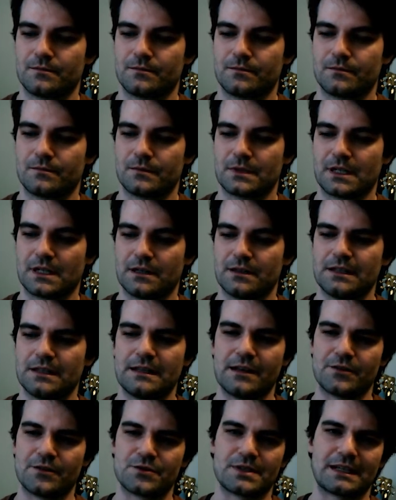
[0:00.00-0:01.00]
there's
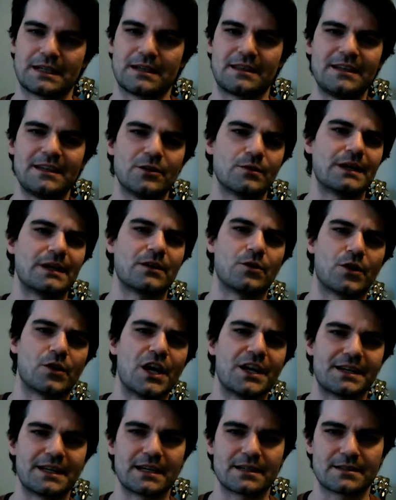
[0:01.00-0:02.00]
like a theoretical
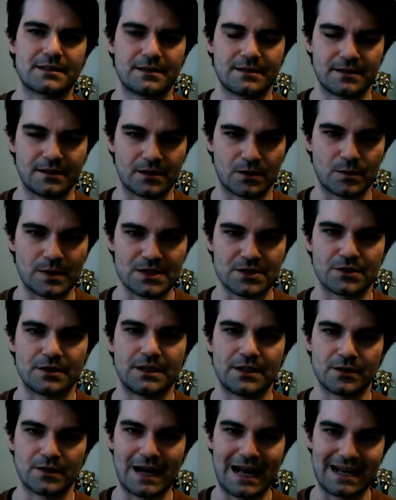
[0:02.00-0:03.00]
context to the question that you're
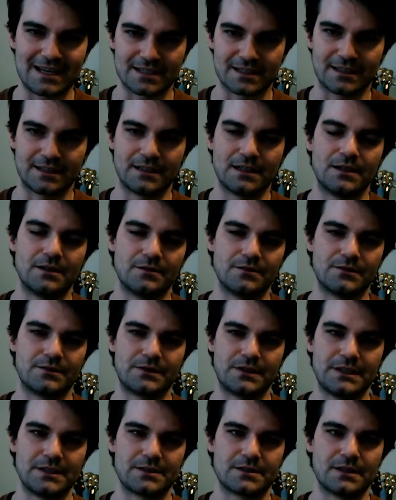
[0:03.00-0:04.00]
asking of
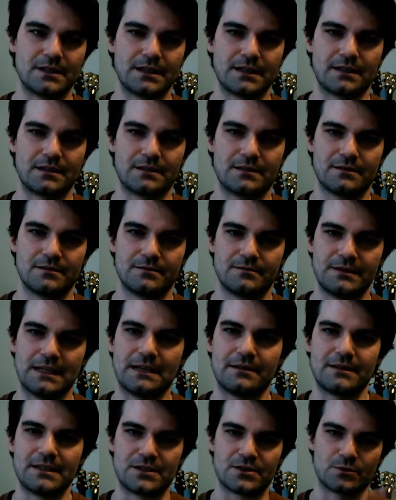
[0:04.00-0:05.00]
these like, yeah, these
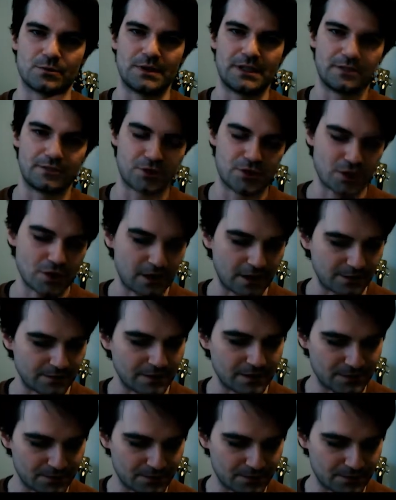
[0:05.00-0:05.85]
three different genres, right?